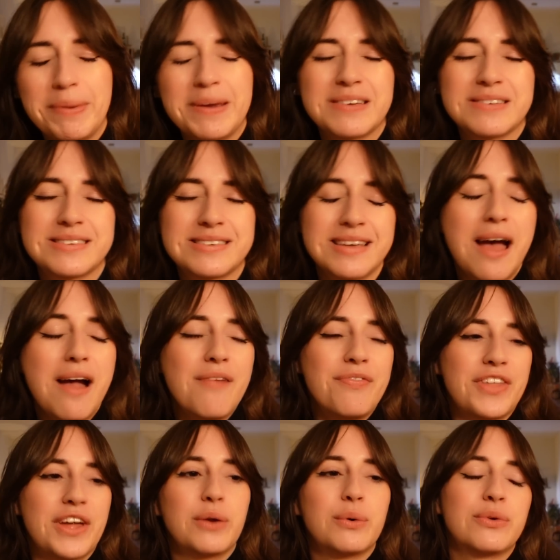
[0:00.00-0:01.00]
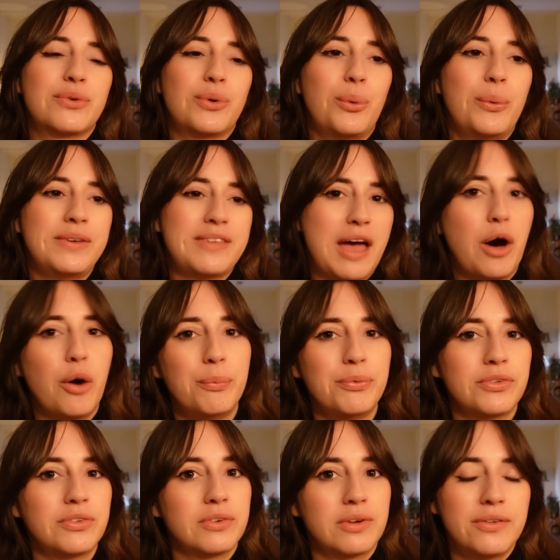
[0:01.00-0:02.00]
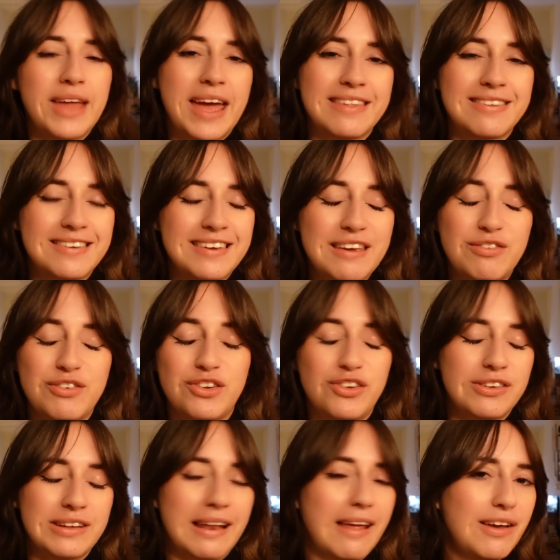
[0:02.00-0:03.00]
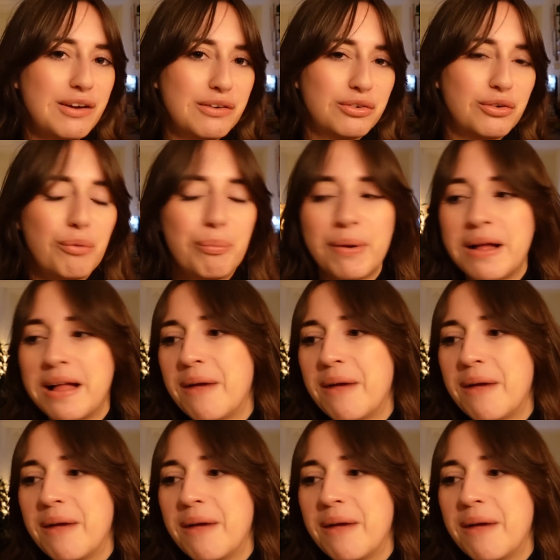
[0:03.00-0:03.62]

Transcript: because that also always helps on Etsy if you just like a shop.